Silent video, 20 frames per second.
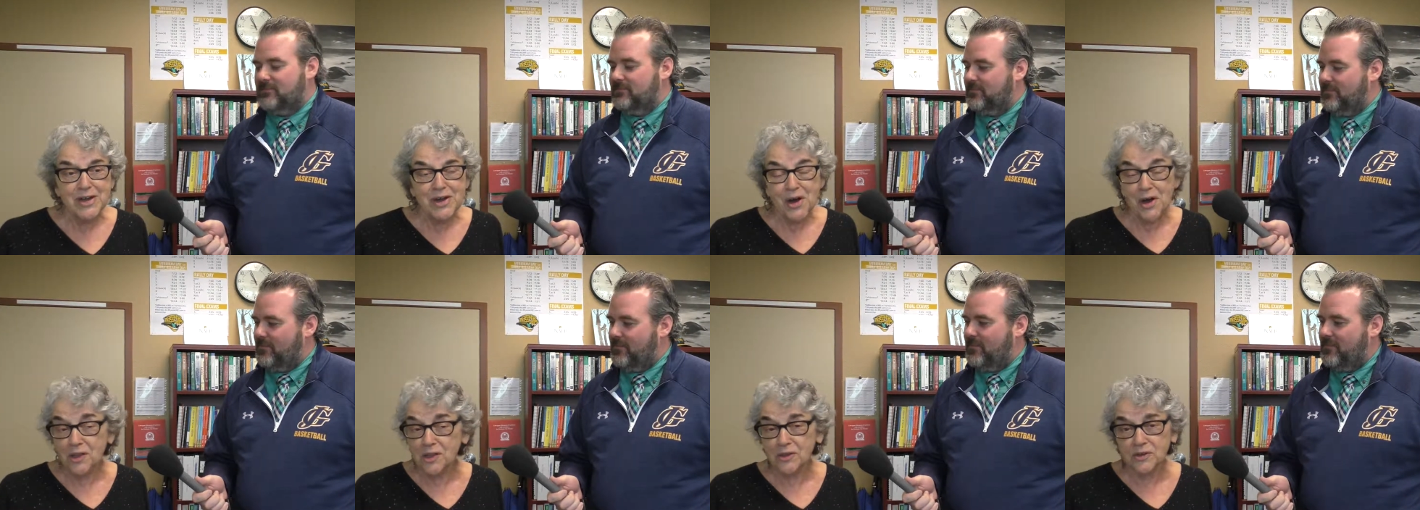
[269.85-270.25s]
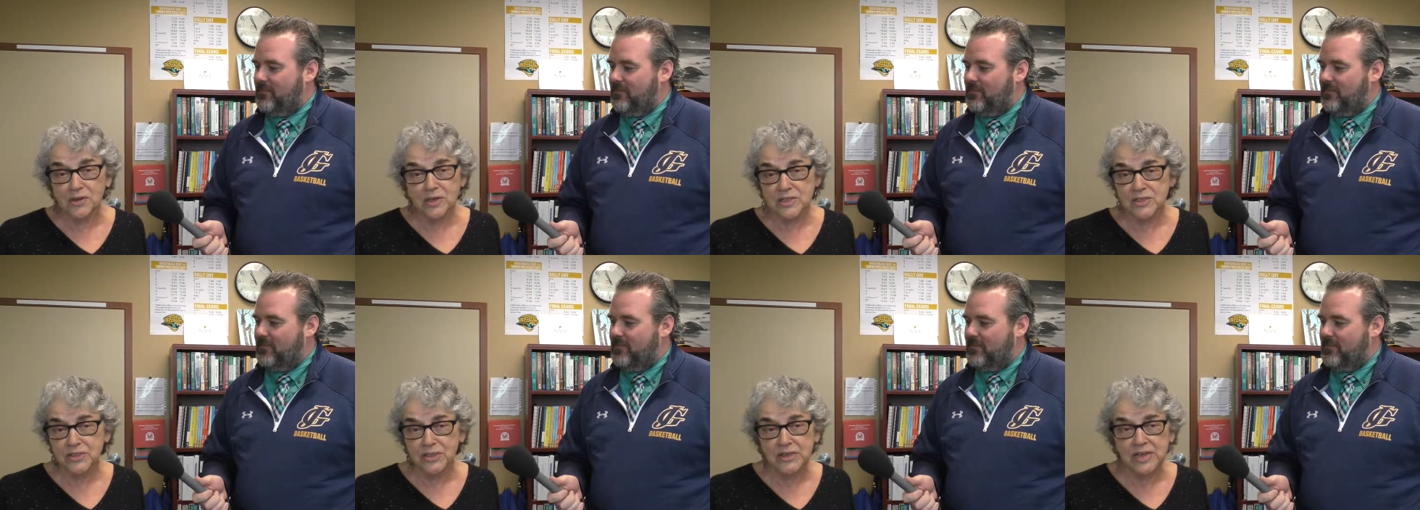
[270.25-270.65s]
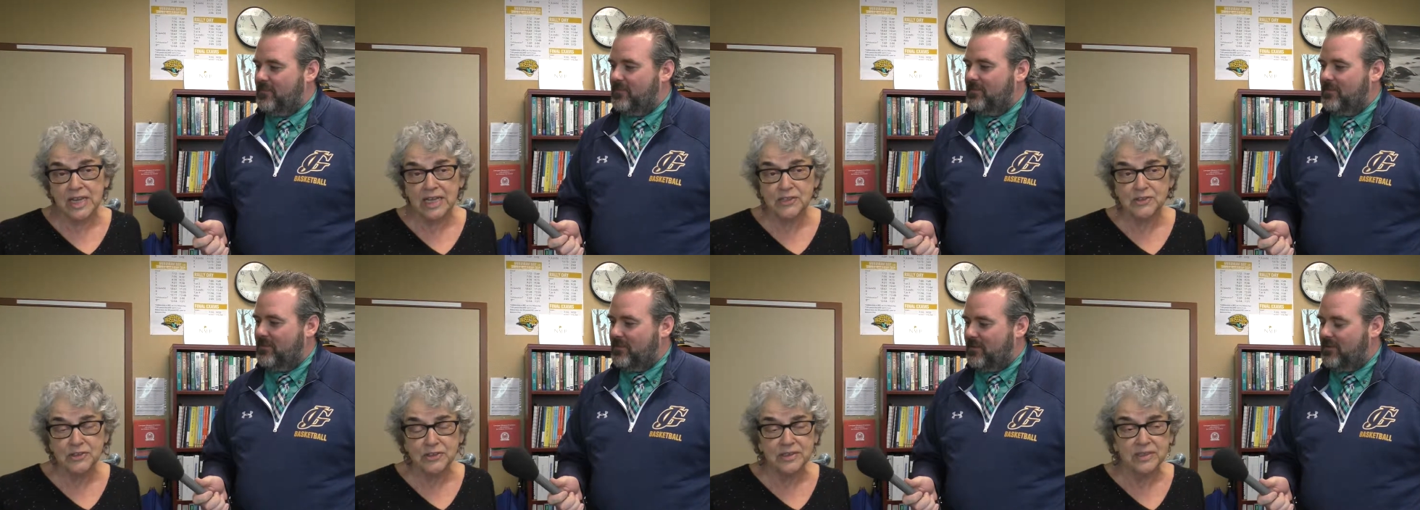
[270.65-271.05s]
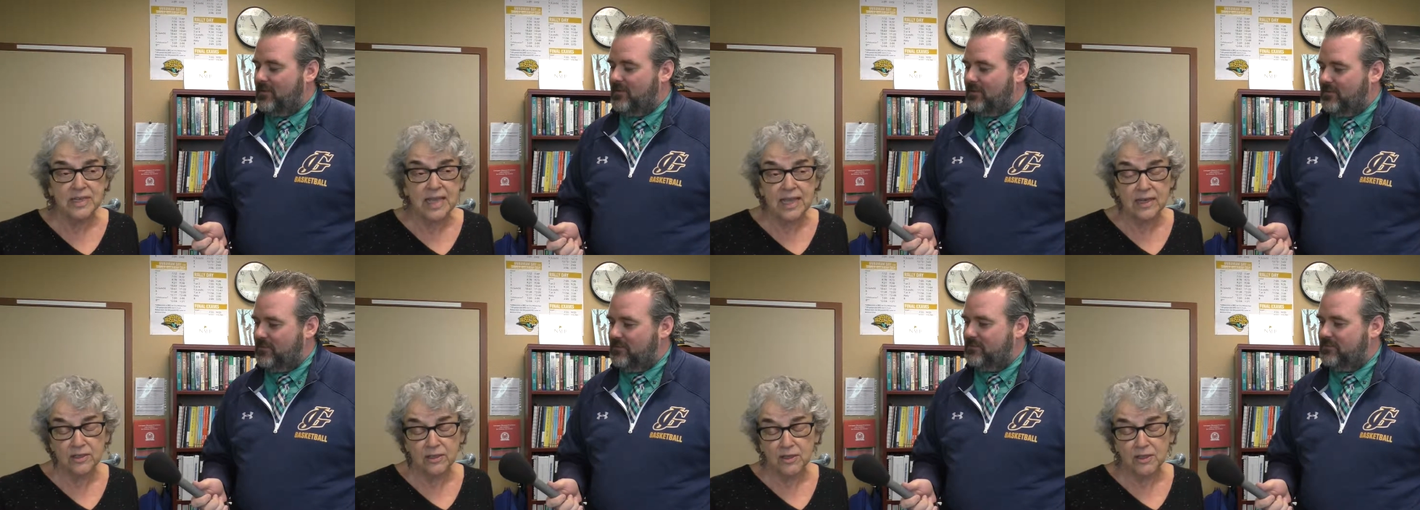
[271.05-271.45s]
Speaker 1: all across our nation
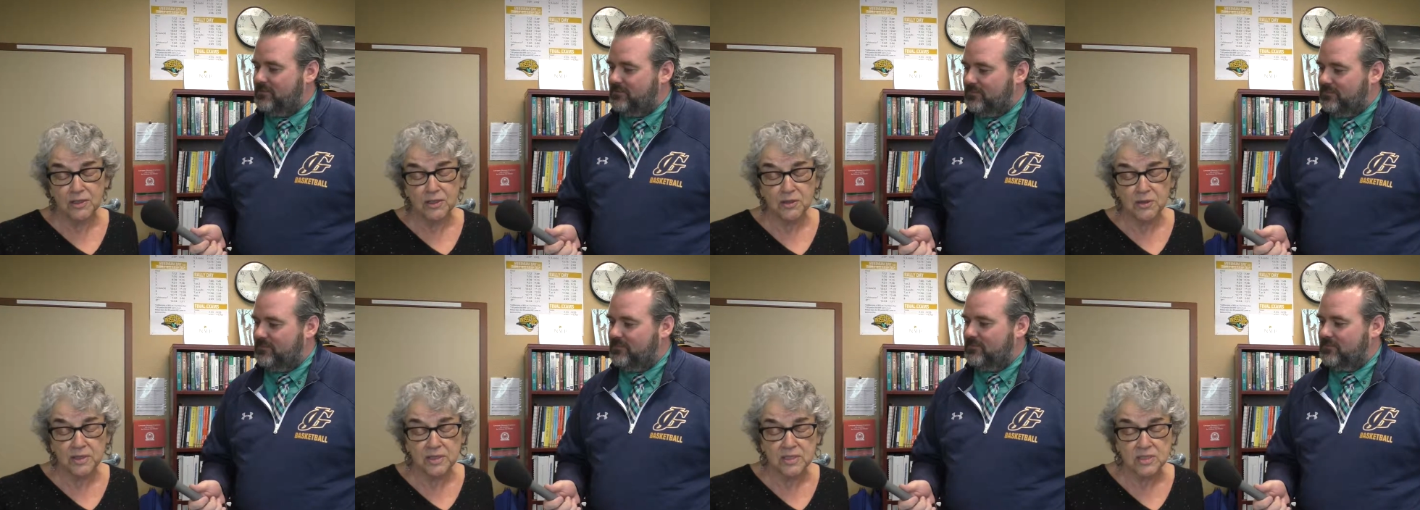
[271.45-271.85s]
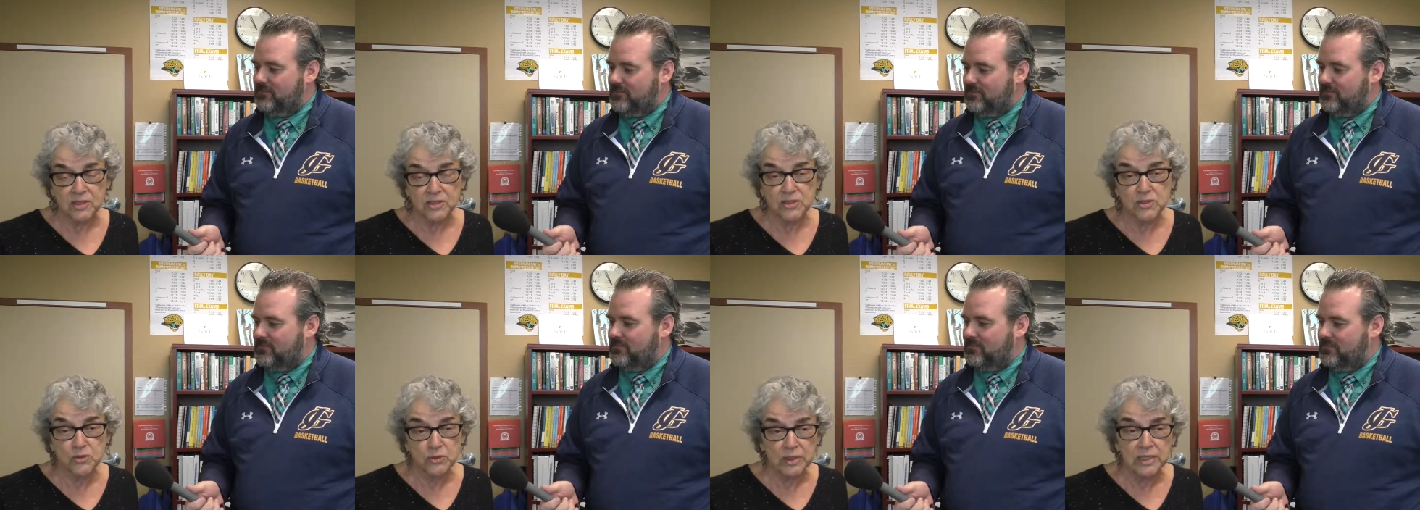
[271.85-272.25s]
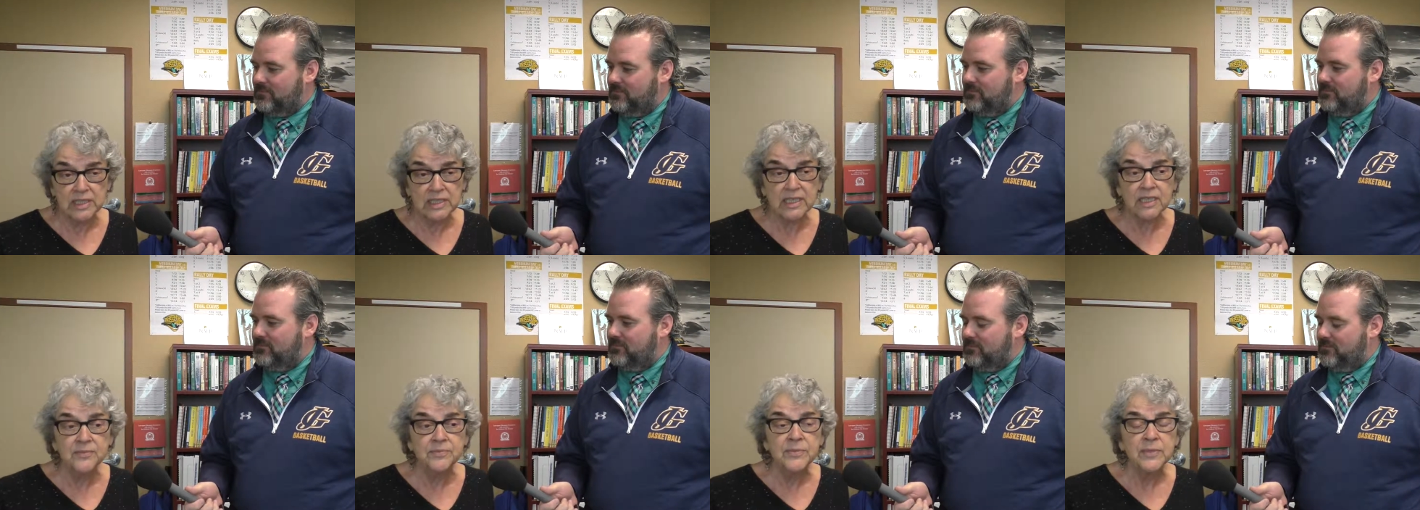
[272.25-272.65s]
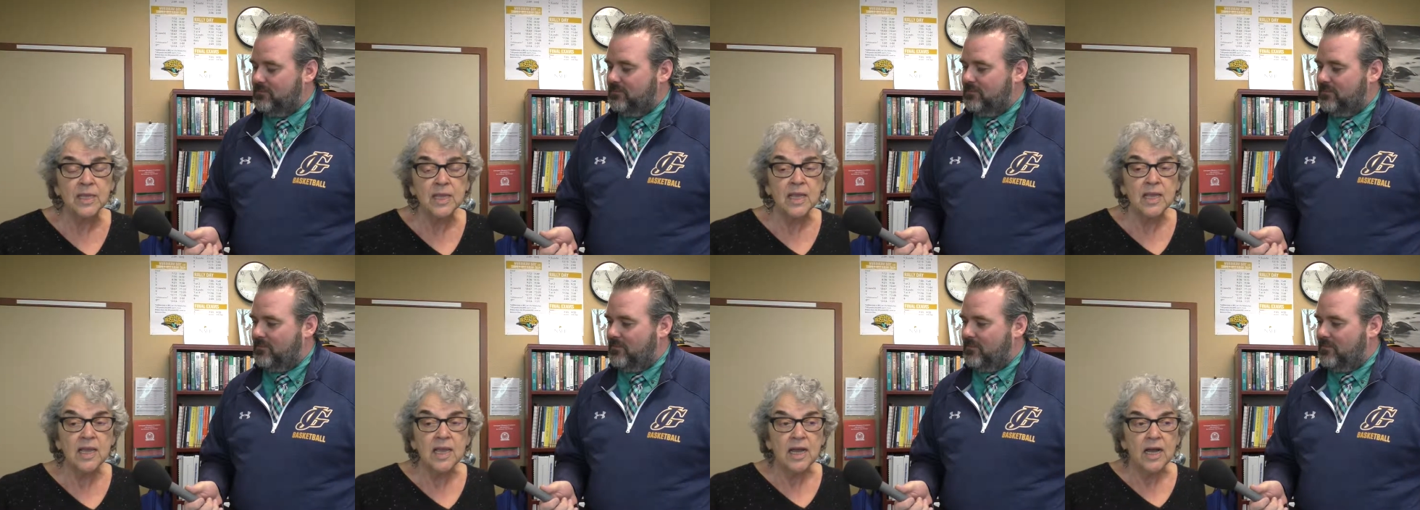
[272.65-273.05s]
and all across Australia.
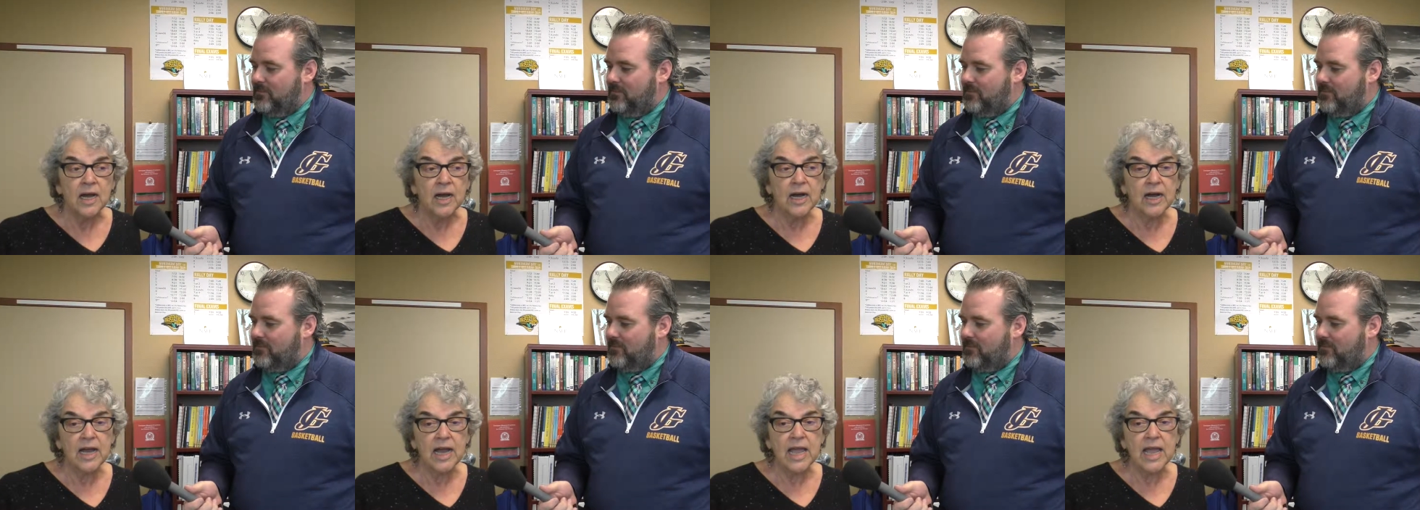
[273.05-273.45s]
Uh,